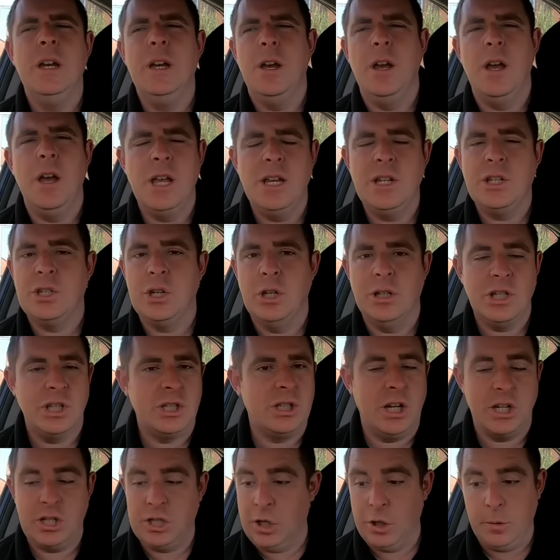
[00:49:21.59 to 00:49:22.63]
Uh, he certainly
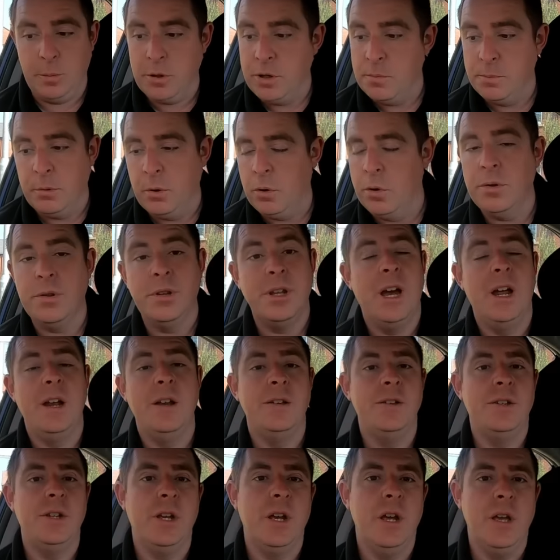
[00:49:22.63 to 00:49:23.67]
started up on the button,
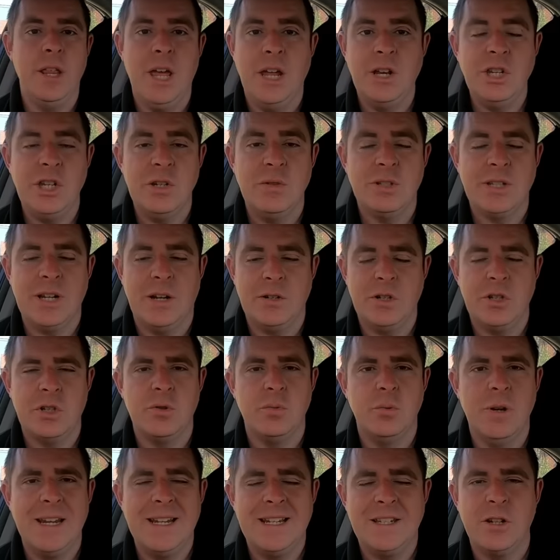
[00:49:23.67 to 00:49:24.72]
and uh, the engine sound is
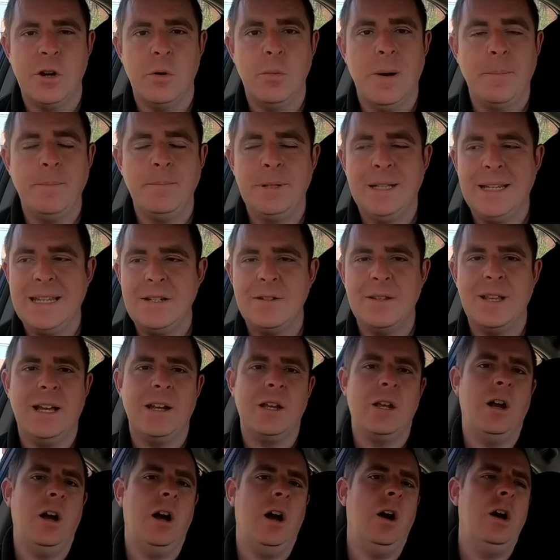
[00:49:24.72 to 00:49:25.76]
sweet. So I'm pleased with that
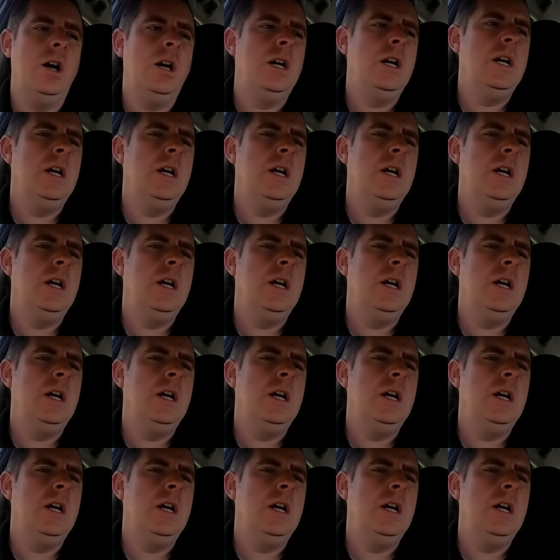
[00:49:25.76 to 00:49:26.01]
car.